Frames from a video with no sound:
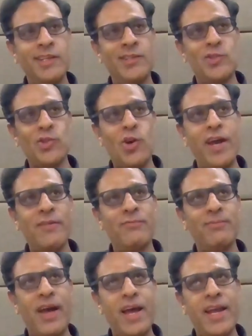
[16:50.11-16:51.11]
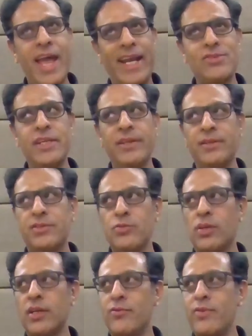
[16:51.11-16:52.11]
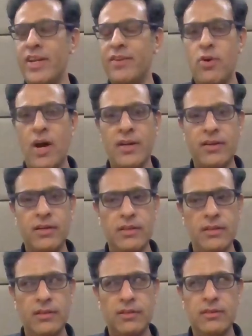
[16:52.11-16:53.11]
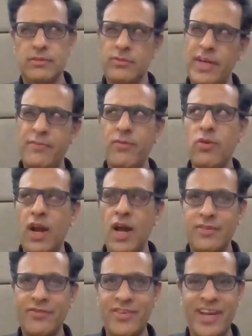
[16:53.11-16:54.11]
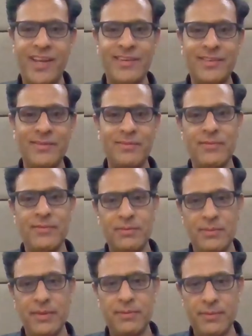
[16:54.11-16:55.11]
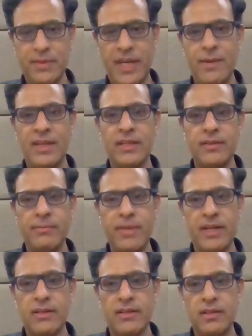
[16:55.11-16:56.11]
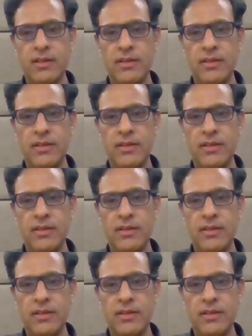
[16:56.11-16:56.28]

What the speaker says: So I actually took a 24-hour train, came and met